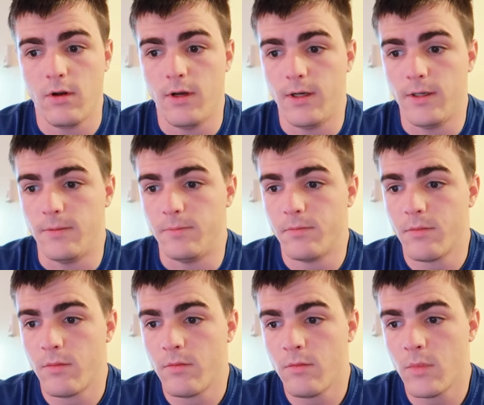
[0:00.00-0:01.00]

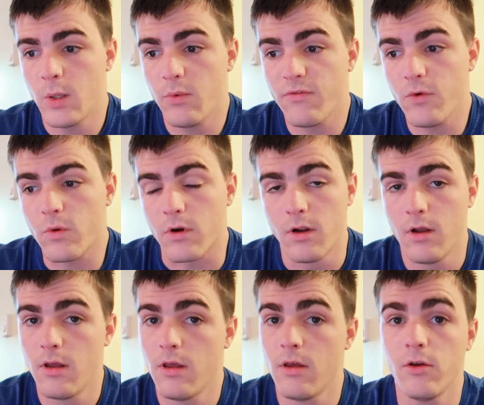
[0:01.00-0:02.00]
Number 4,
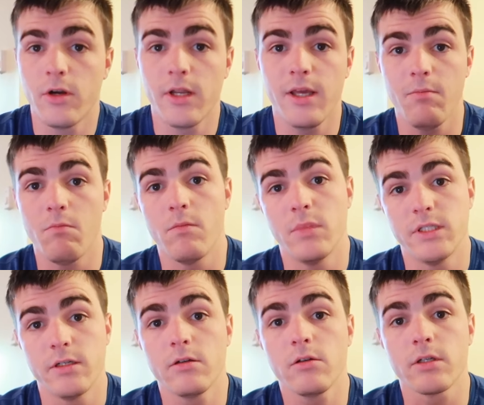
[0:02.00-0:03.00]
you're going to get
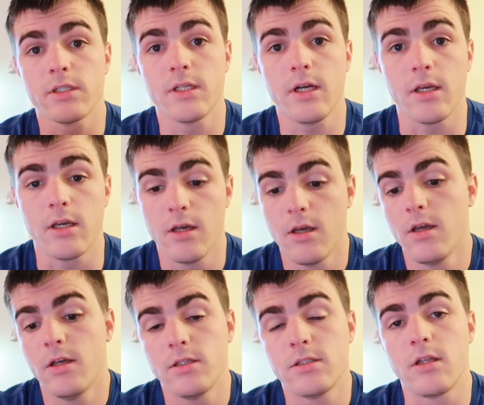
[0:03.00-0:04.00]
material to study.
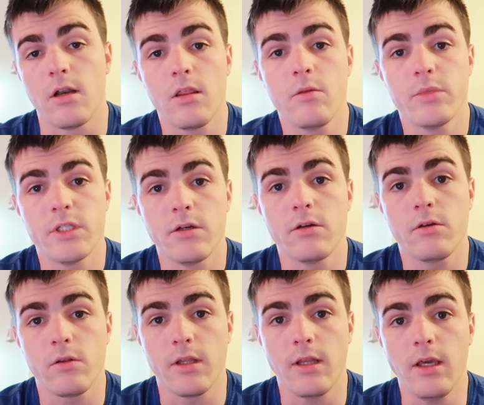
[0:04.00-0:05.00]
Study the
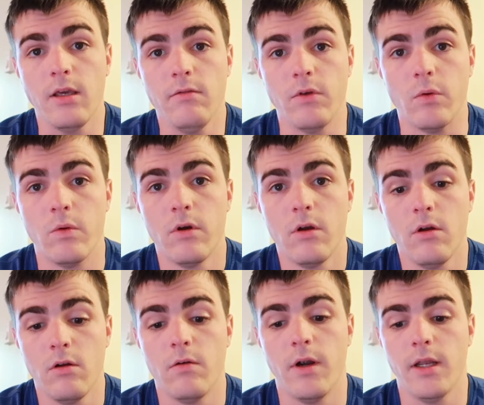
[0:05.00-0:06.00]
material that they give you,
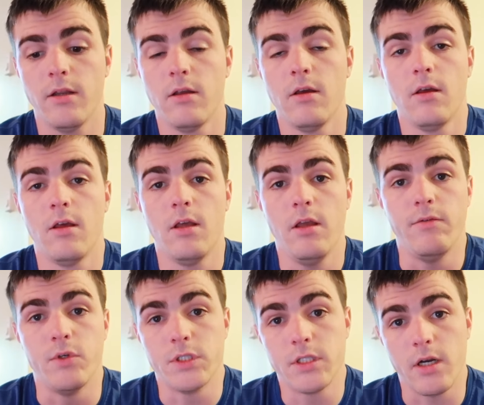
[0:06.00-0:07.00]
right? If
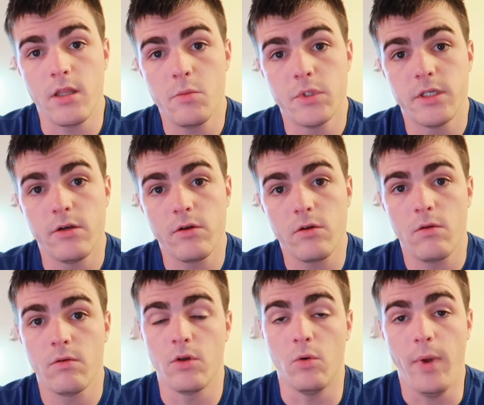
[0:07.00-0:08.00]
you study the
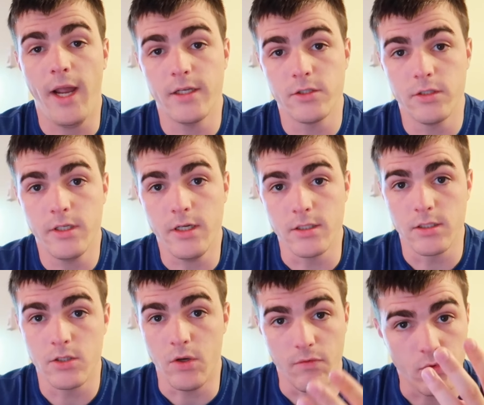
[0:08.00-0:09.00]
material, you'll pass your
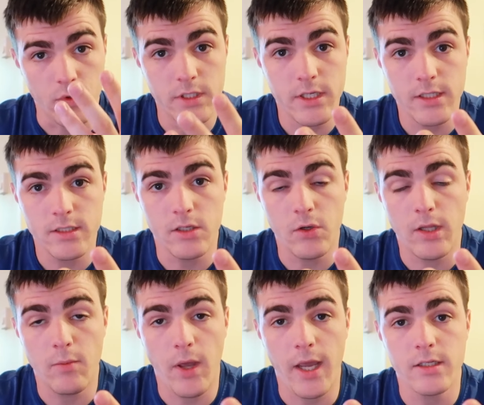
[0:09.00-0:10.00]
test. You have 3 tests that you have
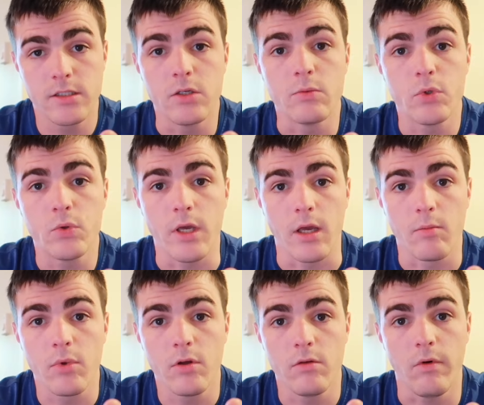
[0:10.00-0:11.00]
to pass during boot camp,
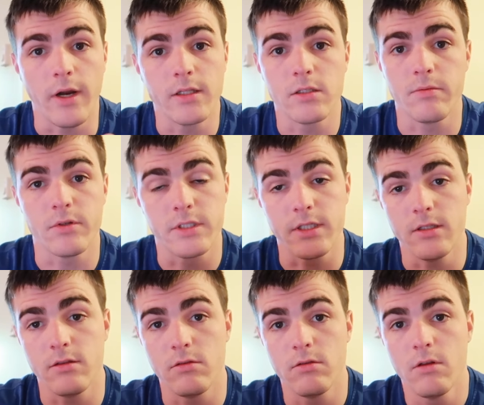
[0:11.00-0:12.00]
right, to proceed.